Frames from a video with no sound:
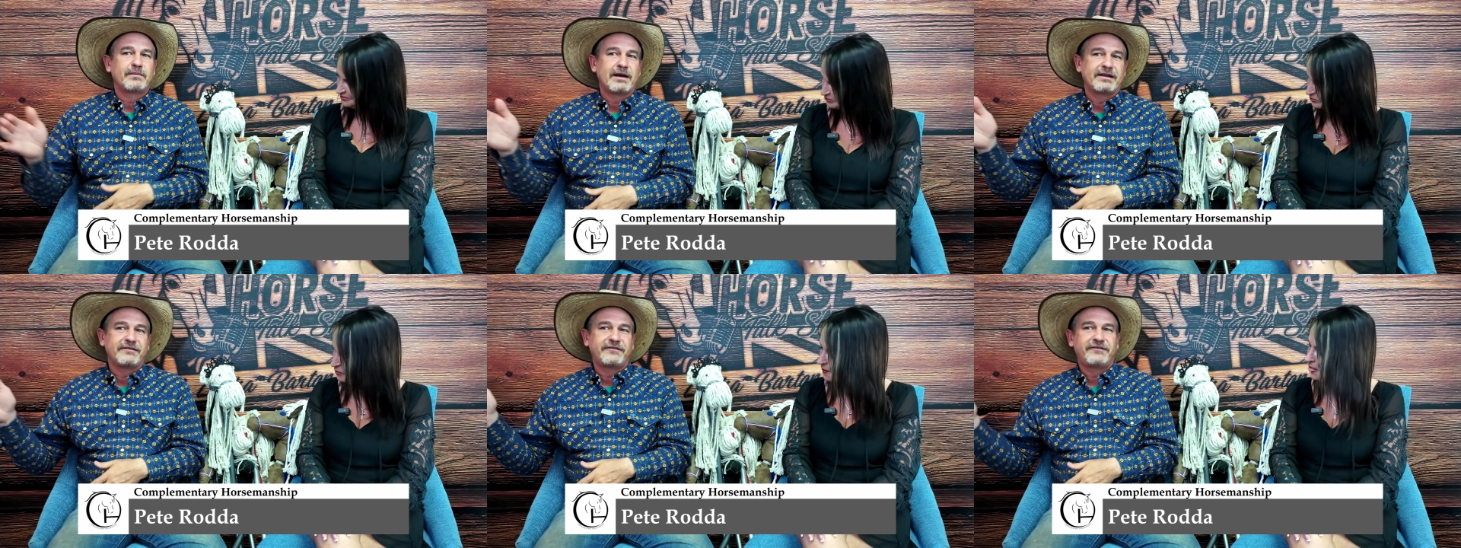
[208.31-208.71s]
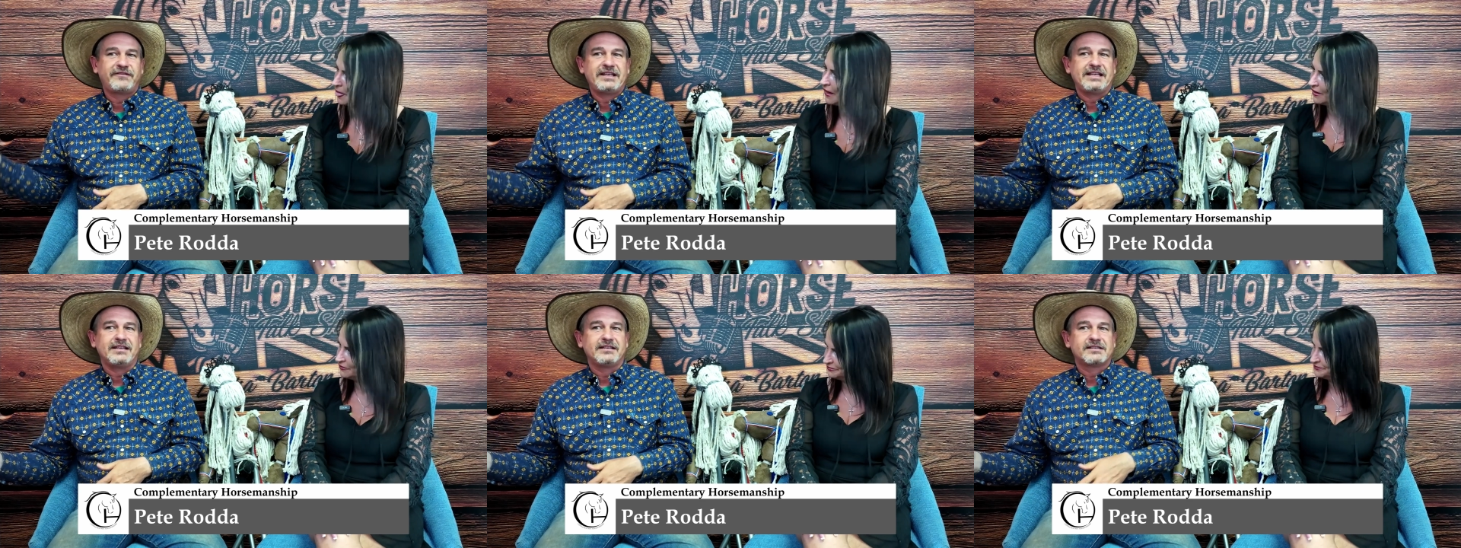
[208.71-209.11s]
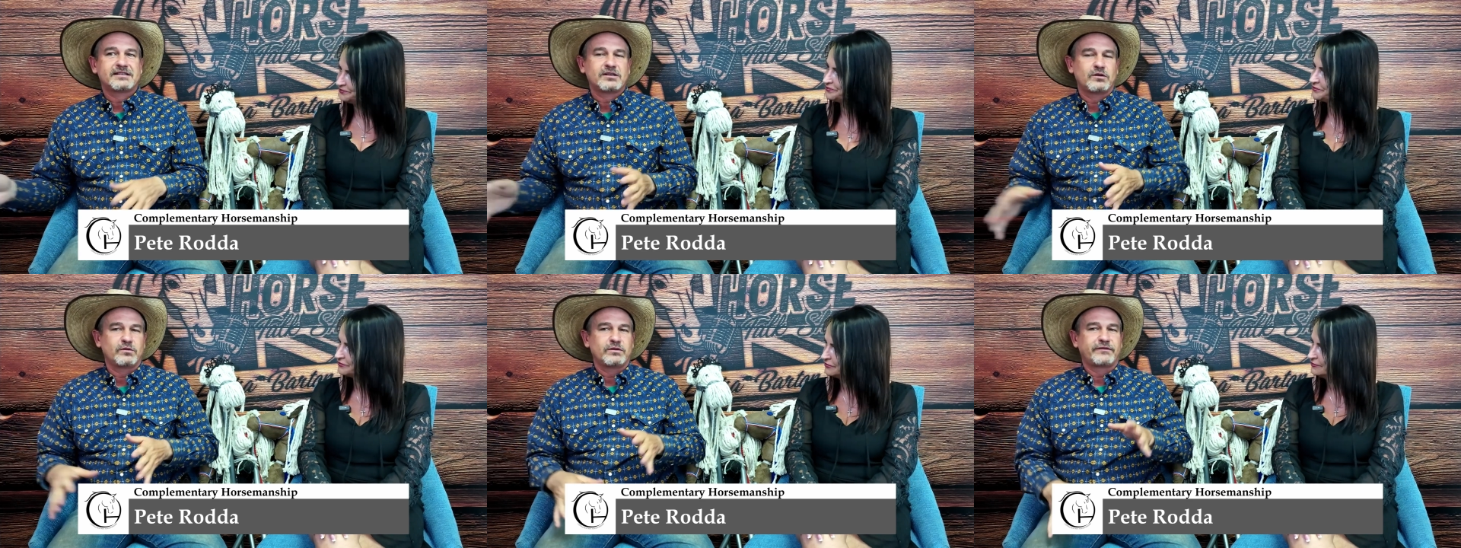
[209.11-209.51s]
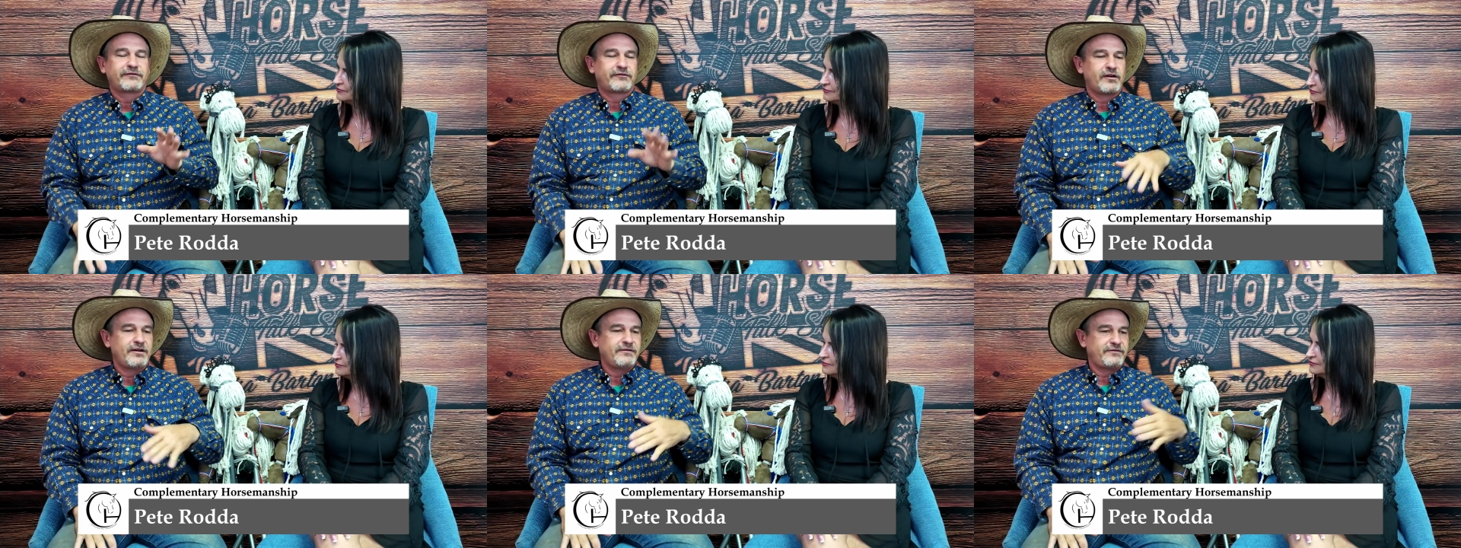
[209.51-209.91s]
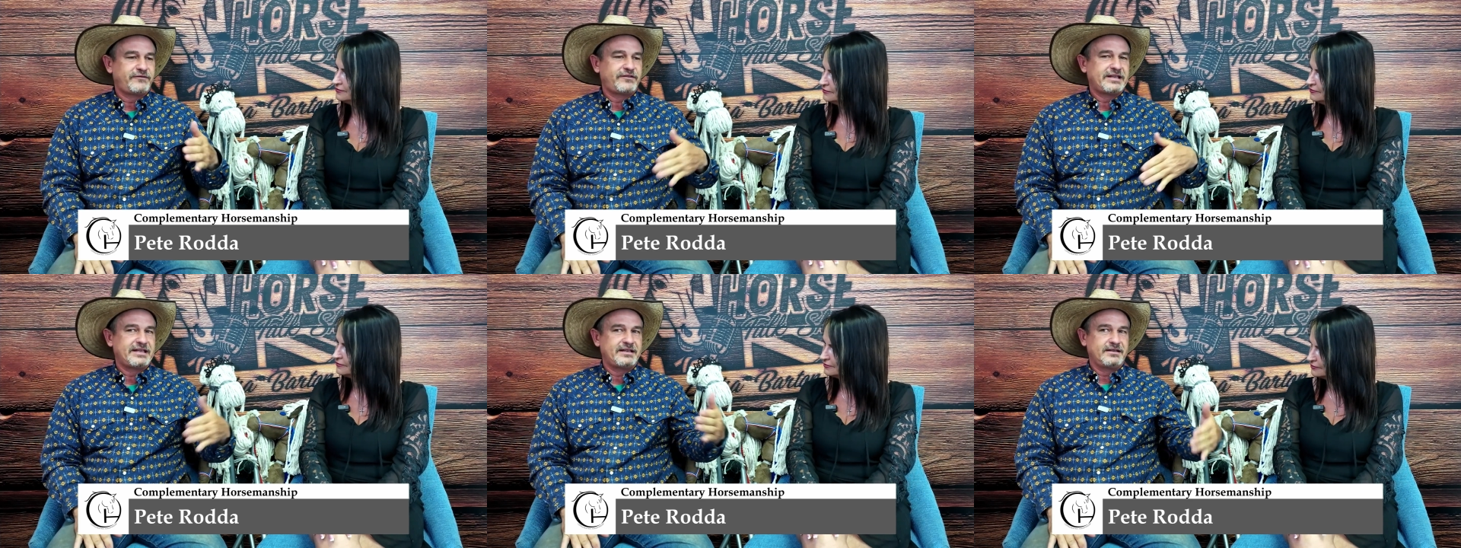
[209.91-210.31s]
feet. So the front
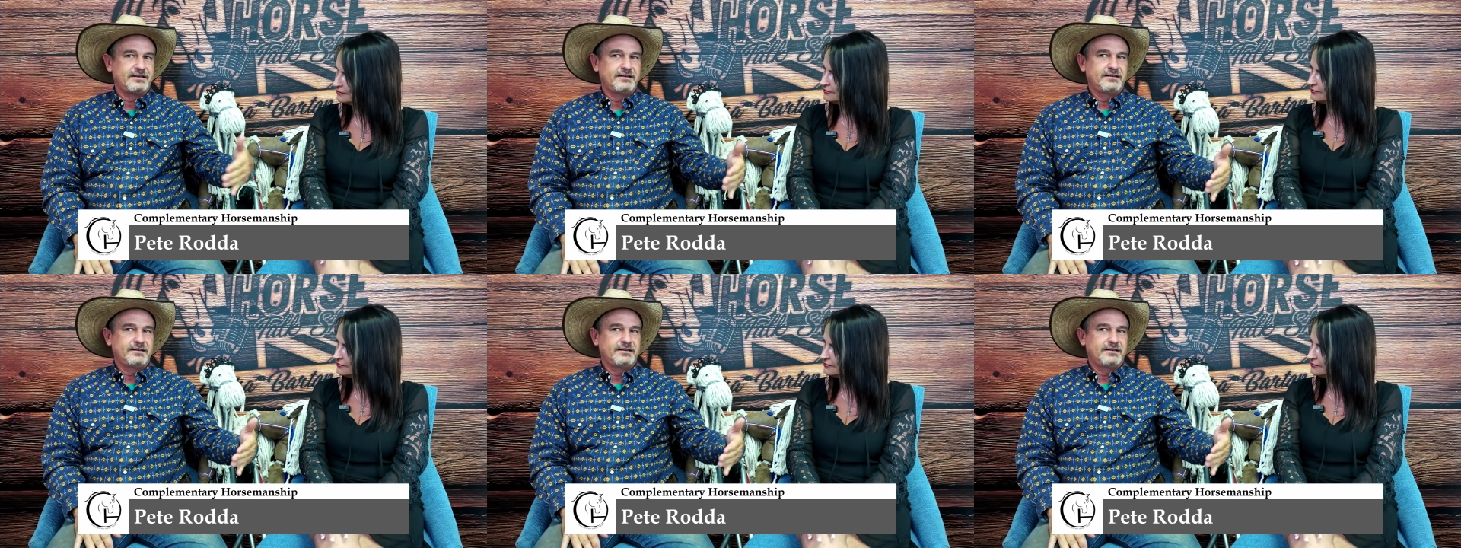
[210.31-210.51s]
feet